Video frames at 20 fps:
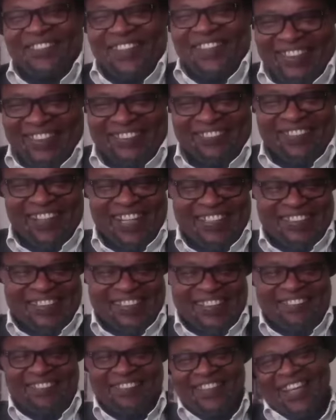much, my
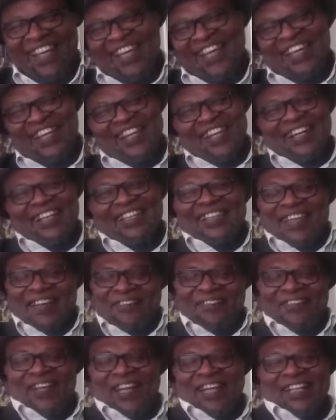chief. No,
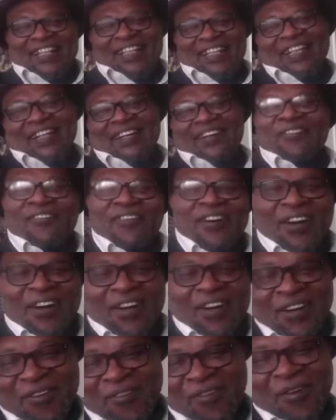definitely
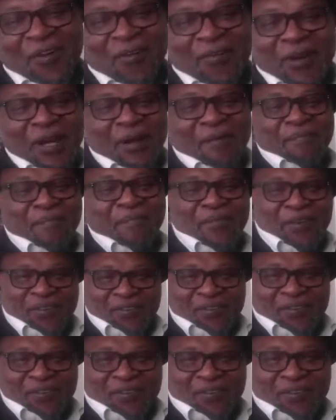we, we will
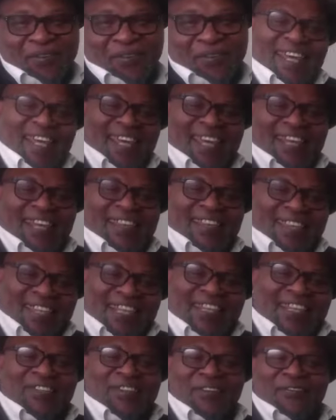move. And
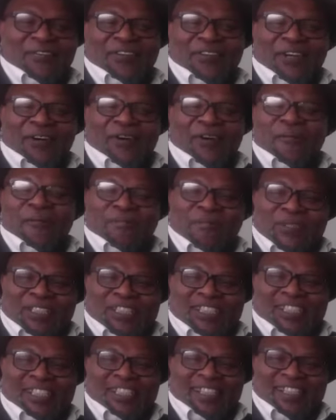thank you for the
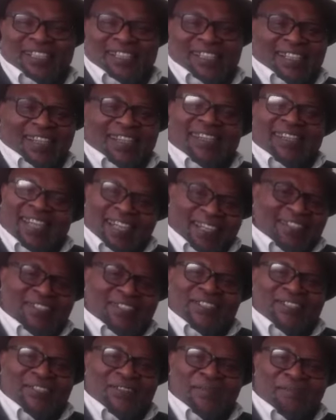opportunity. Thank
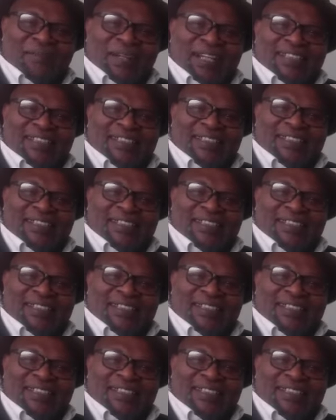you so much.